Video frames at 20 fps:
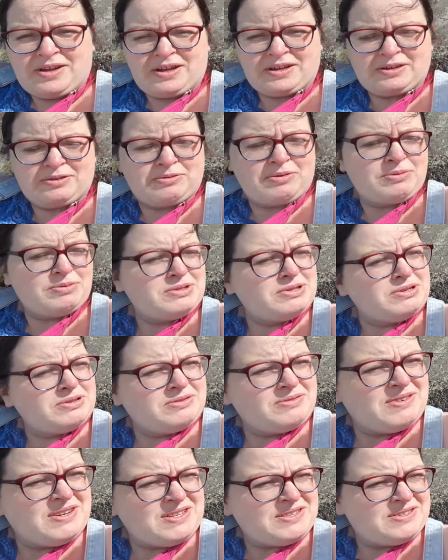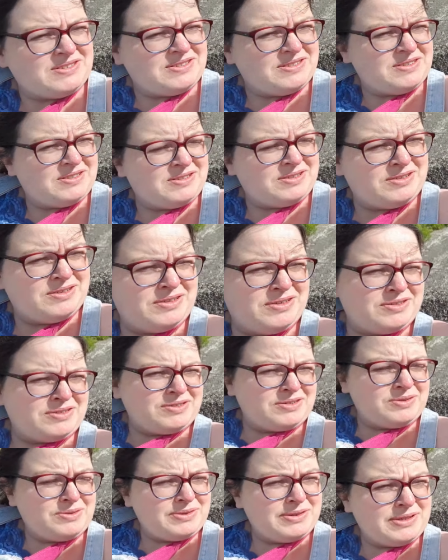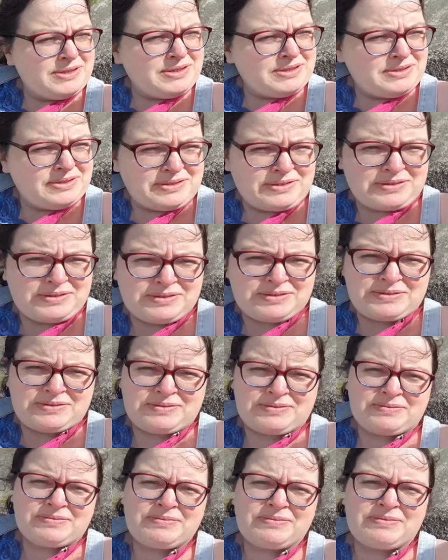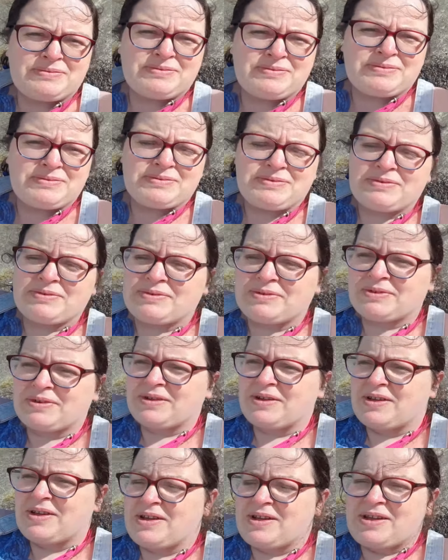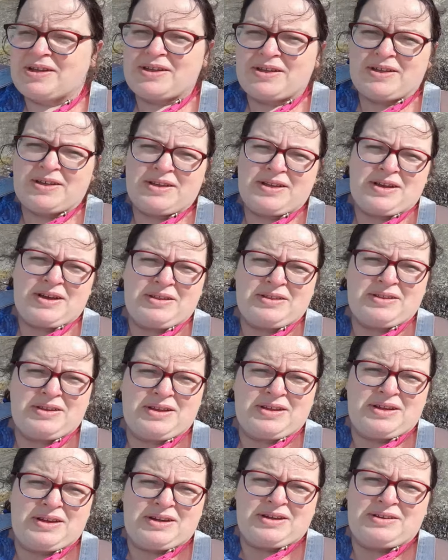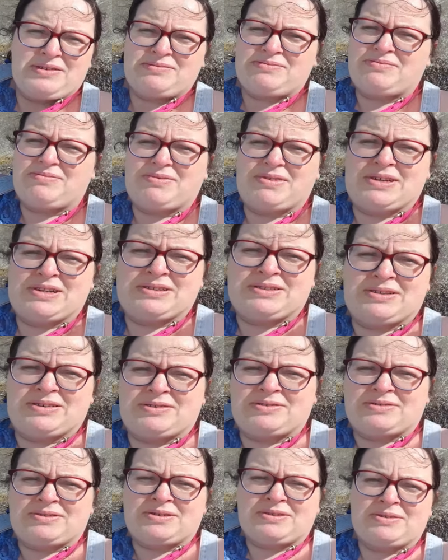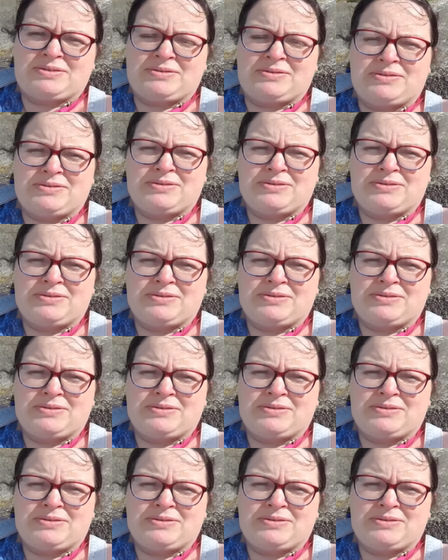And what would you like to know? Sleeping. I, I, I, I don't know.